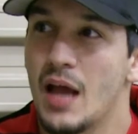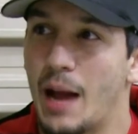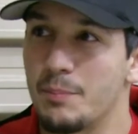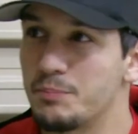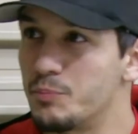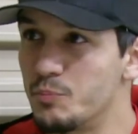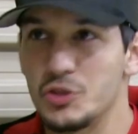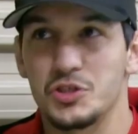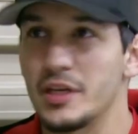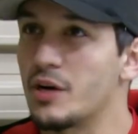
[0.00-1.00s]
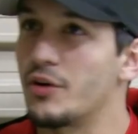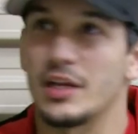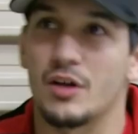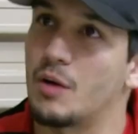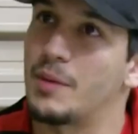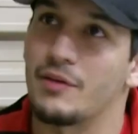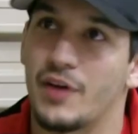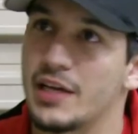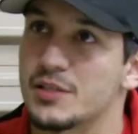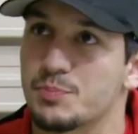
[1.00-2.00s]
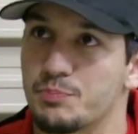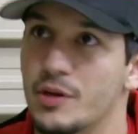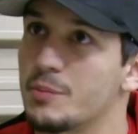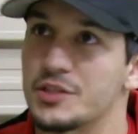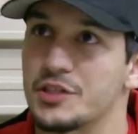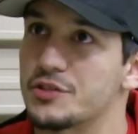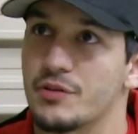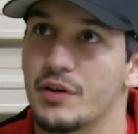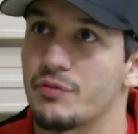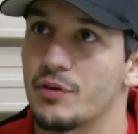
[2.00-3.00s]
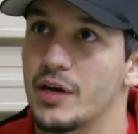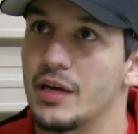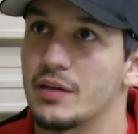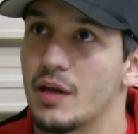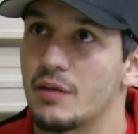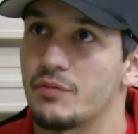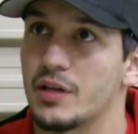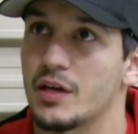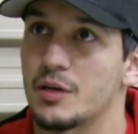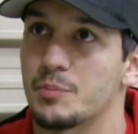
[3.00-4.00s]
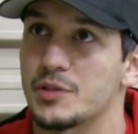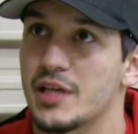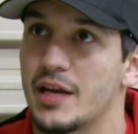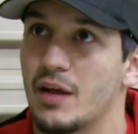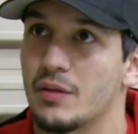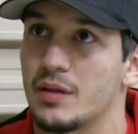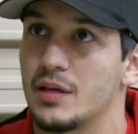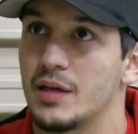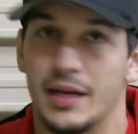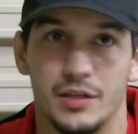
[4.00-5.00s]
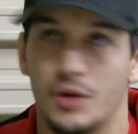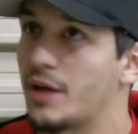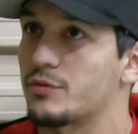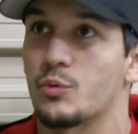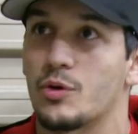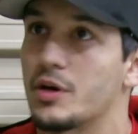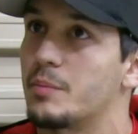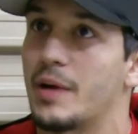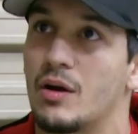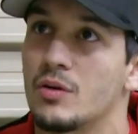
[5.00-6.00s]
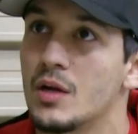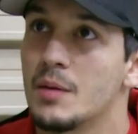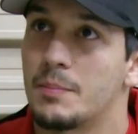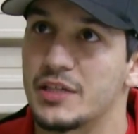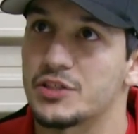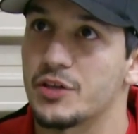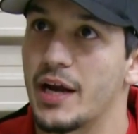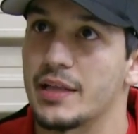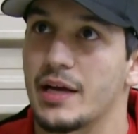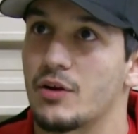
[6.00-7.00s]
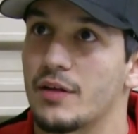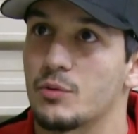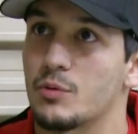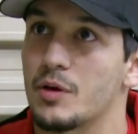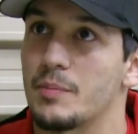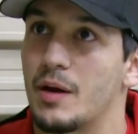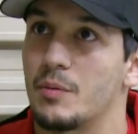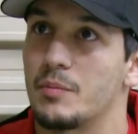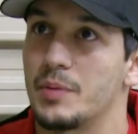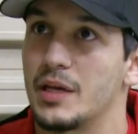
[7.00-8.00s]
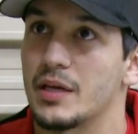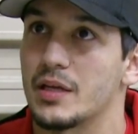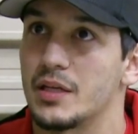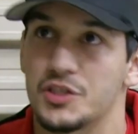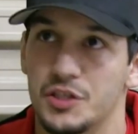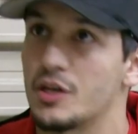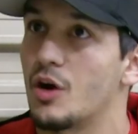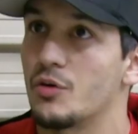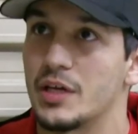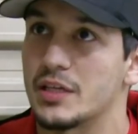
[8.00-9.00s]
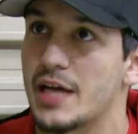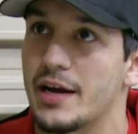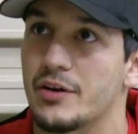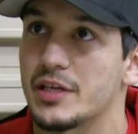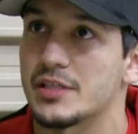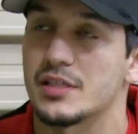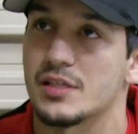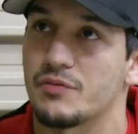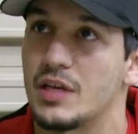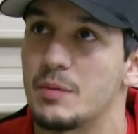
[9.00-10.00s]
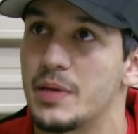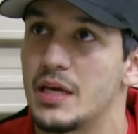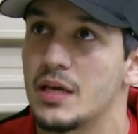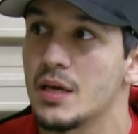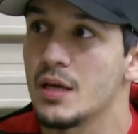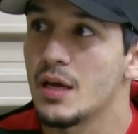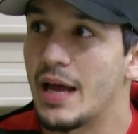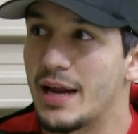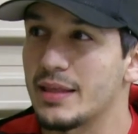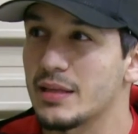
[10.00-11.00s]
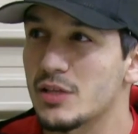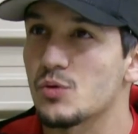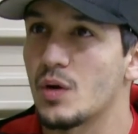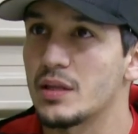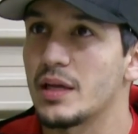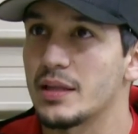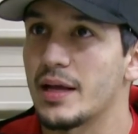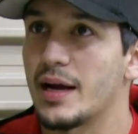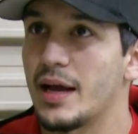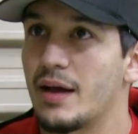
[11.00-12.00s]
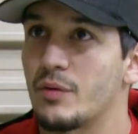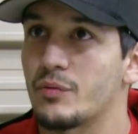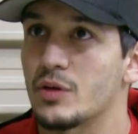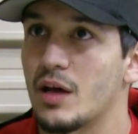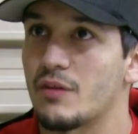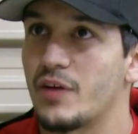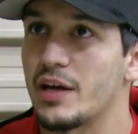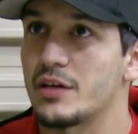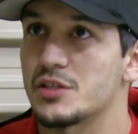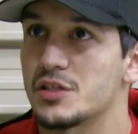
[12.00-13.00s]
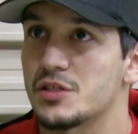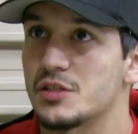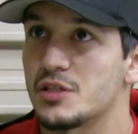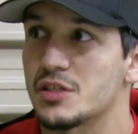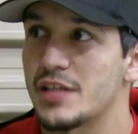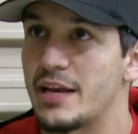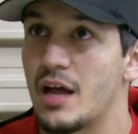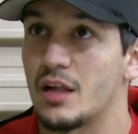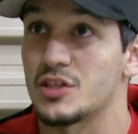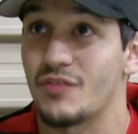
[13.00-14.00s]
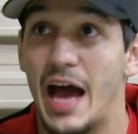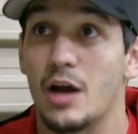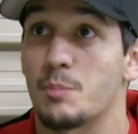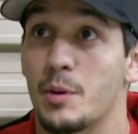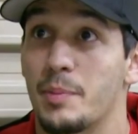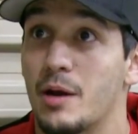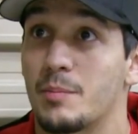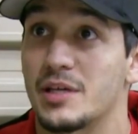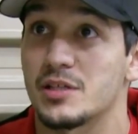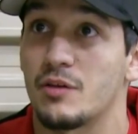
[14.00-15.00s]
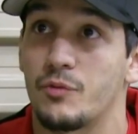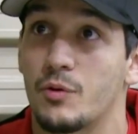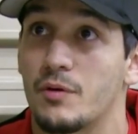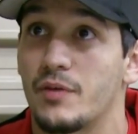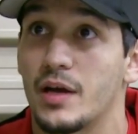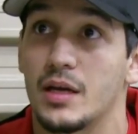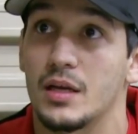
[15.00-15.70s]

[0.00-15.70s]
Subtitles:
I'm usually going into all my fights pretty much injury-free and feeling 100% healthy. I don't have to worry about my strength. I don't have to worry about being in condition to go the entire distance if need be. And I think that's one thing that I have over a lot of fighters, is just that knowledge of how to prepare myself for a fight.